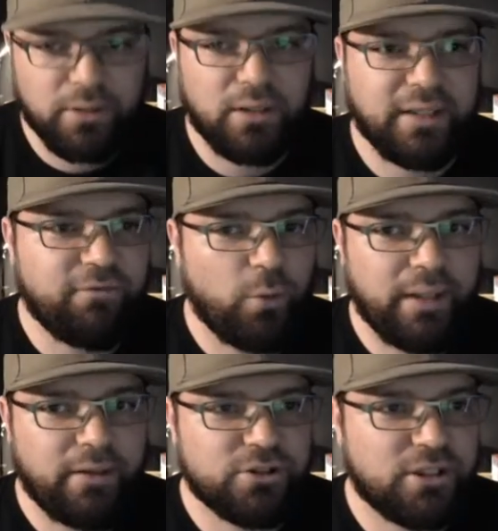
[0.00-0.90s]
a giveaway
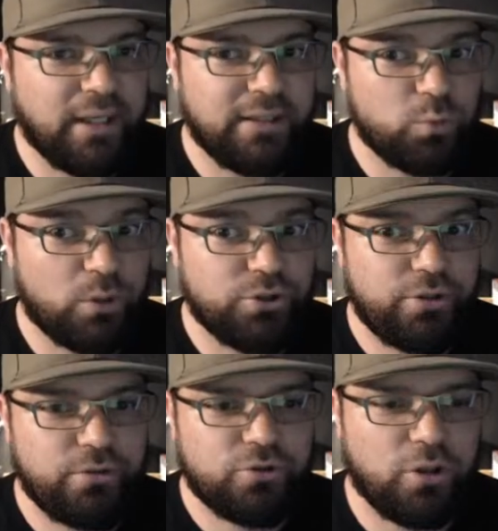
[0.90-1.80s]
here tonight as well
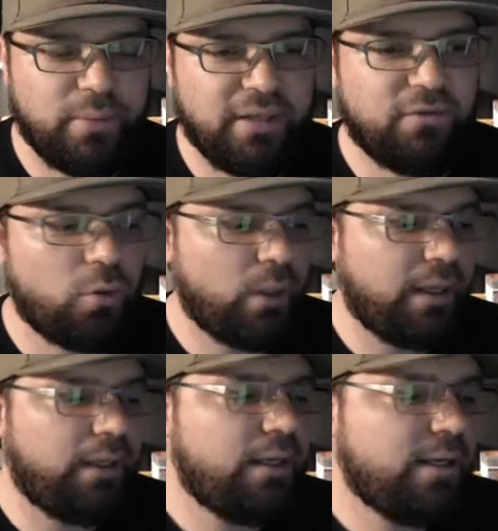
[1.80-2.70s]
too. So I'll be giving
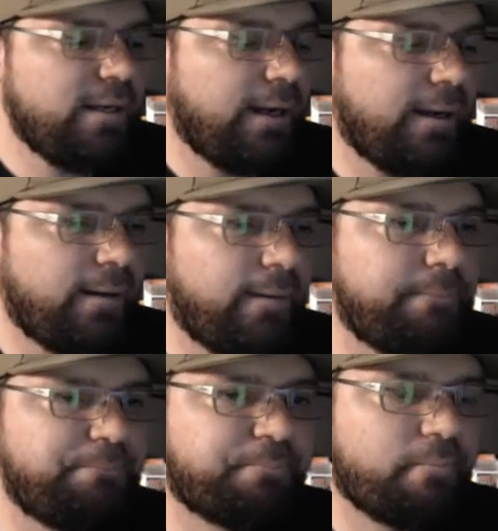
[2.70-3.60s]
away
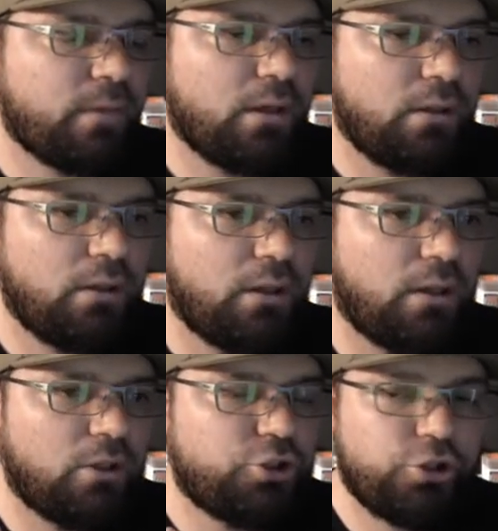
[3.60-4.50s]

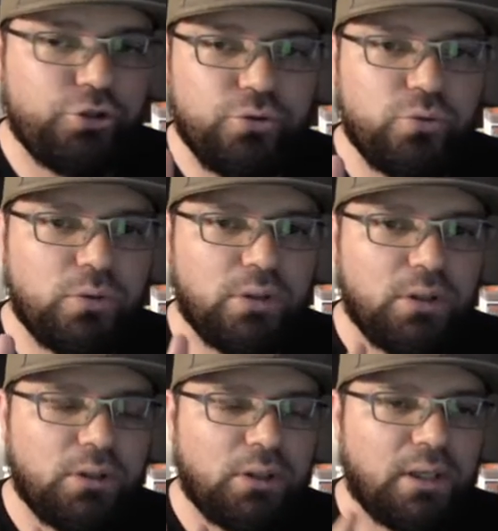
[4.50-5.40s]
2
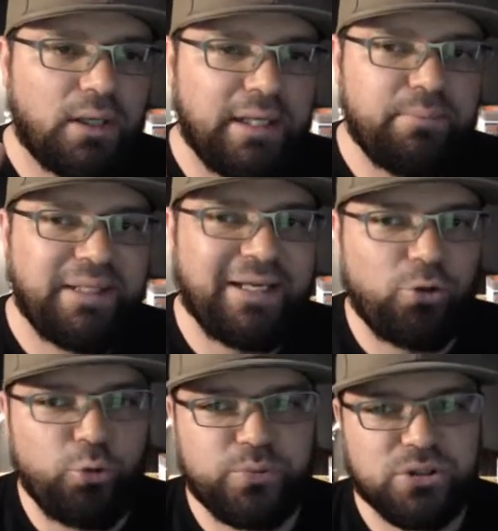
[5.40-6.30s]
NBA
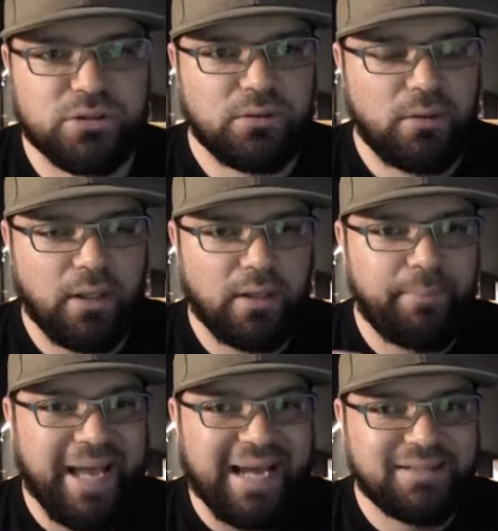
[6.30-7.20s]
hoops
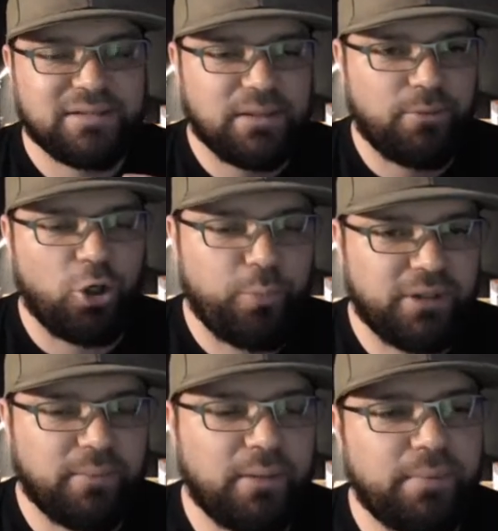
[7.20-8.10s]
packs. I'm going to open
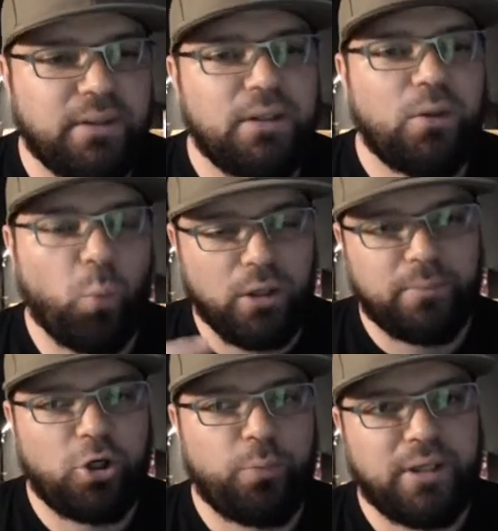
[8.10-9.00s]
them up. One I'm
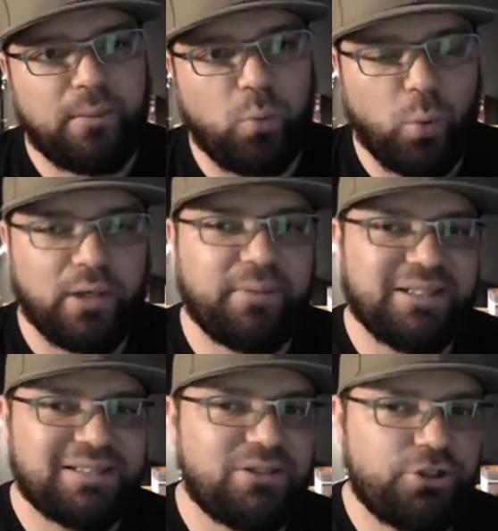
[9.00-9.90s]
going to open up. One I'm going to
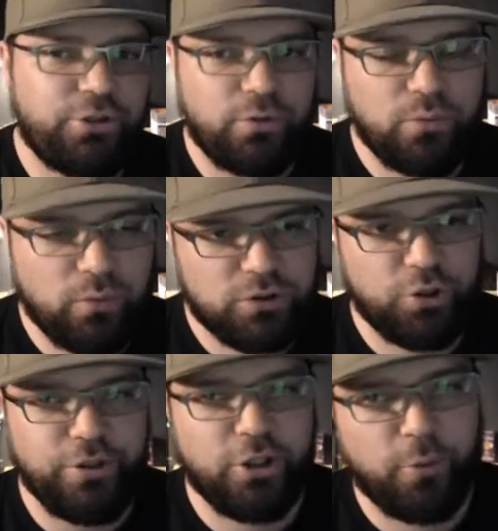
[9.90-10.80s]
send to you so
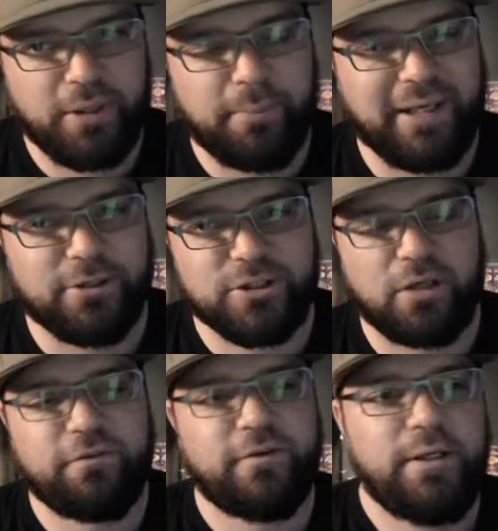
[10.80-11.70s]
you can open up by
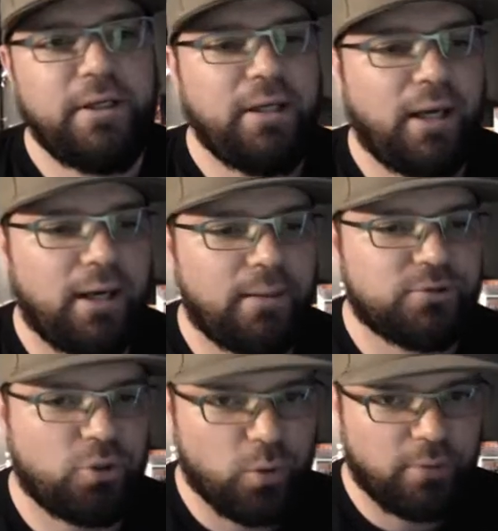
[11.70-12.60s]
yourself.
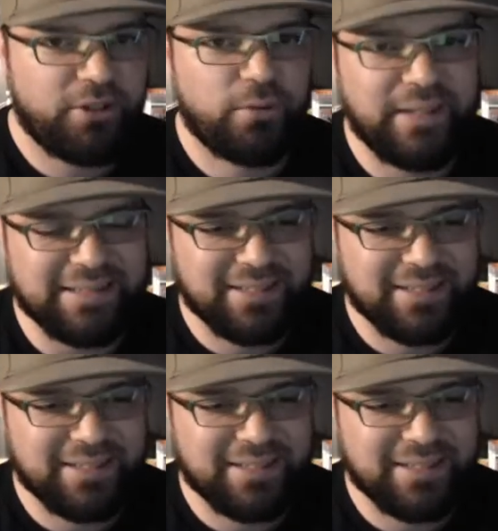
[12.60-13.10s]
So we're going to be doing that